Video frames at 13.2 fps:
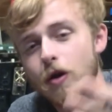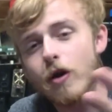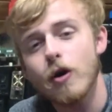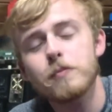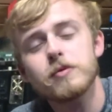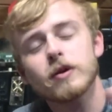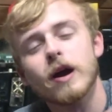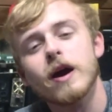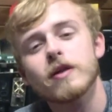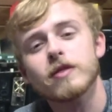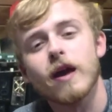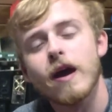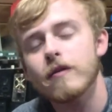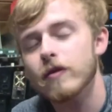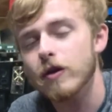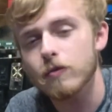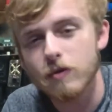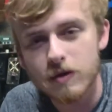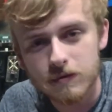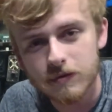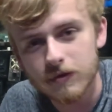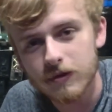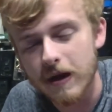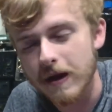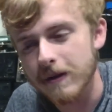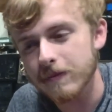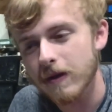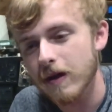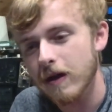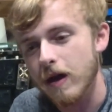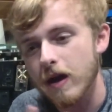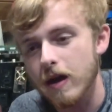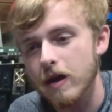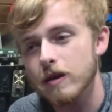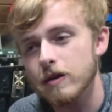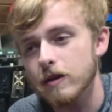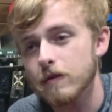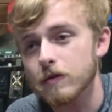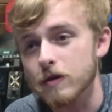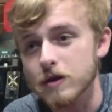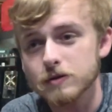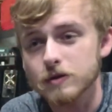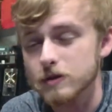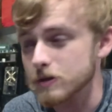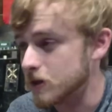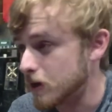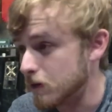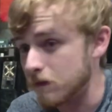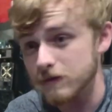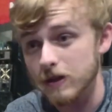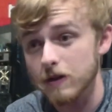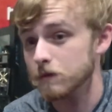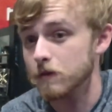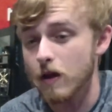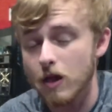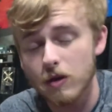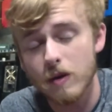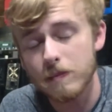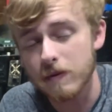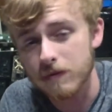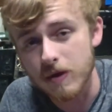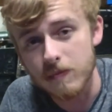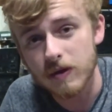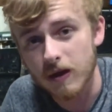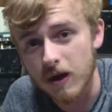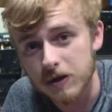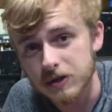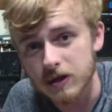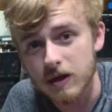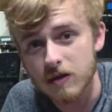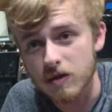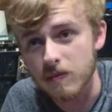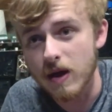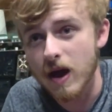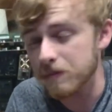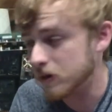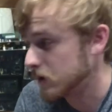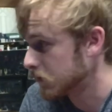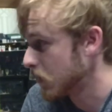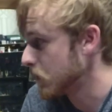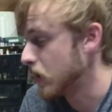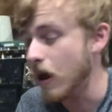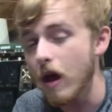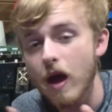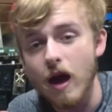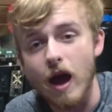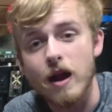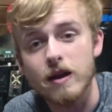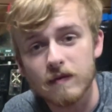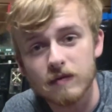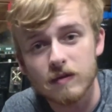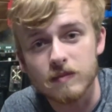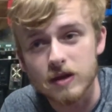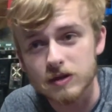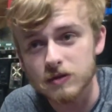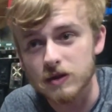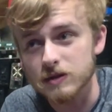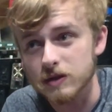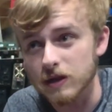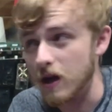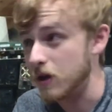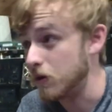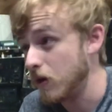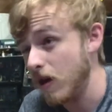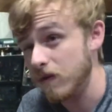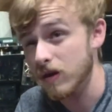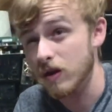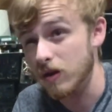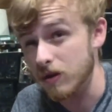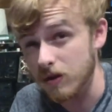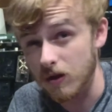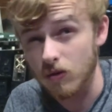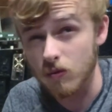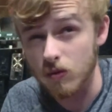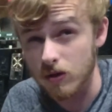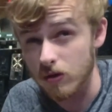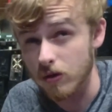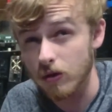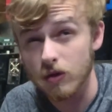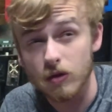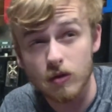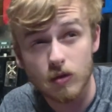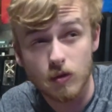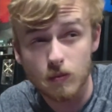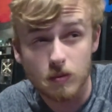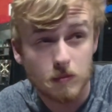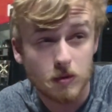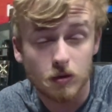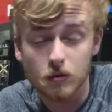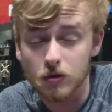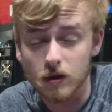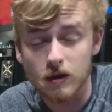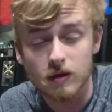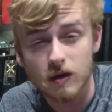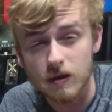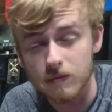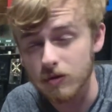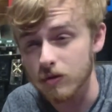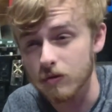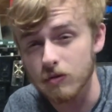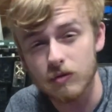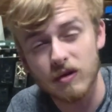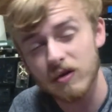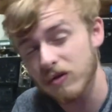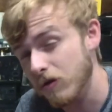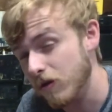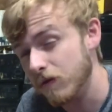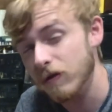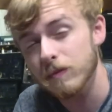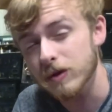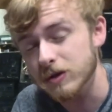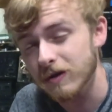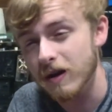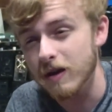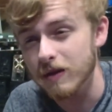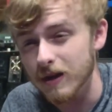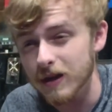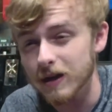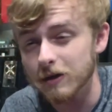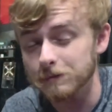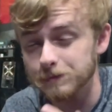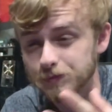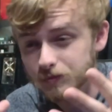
Hope you guys have a wonderful day. And if you're interested in seeing follow-up, if something actually ends up happening from it, I'd definitely be interested. I don't have any RTX 2060 Super builds anytime soon, so I don't know if I'd be trying that out.